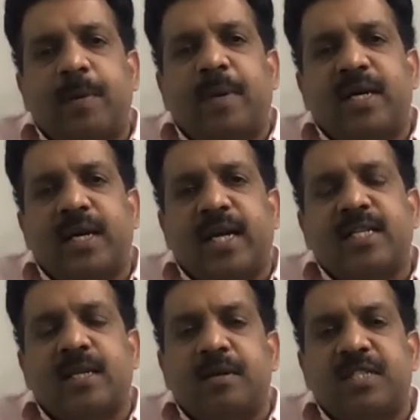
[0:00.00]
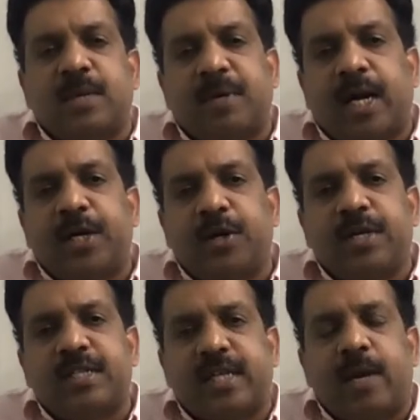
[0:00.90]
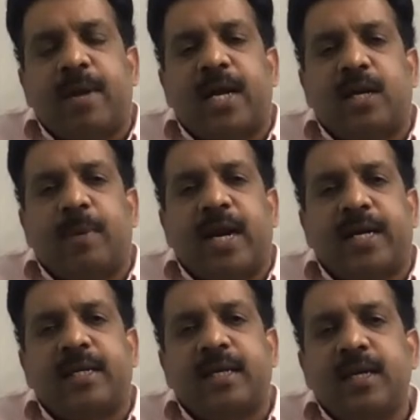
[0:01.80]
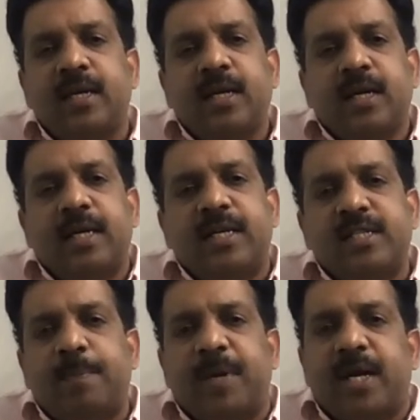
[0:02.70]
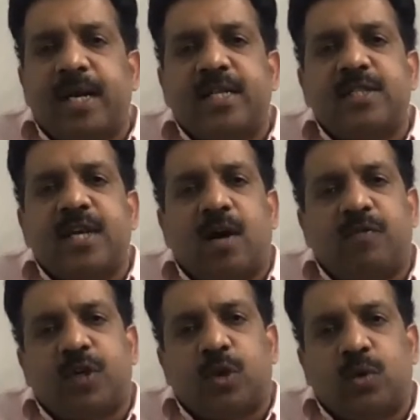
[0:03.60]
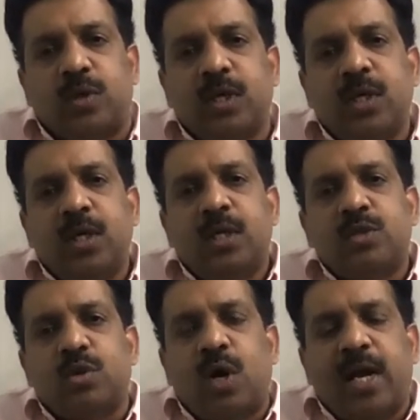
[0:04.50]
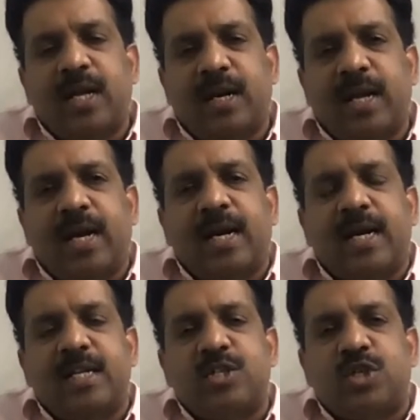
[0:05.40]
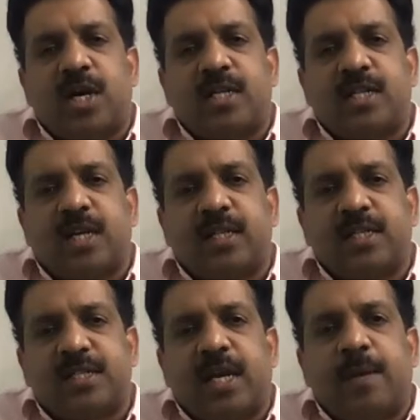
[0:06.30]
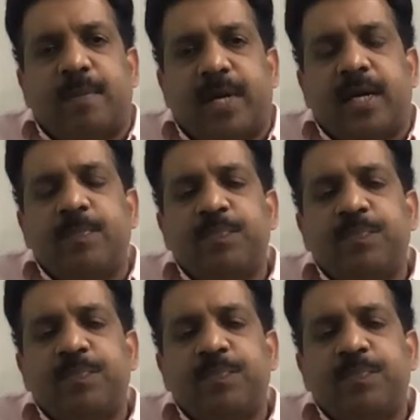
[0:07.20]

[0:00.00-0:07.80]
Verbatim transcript: But next, same, continuing same antibiotic, it disappeared next day afternoon. So I rarely discharge on the same day.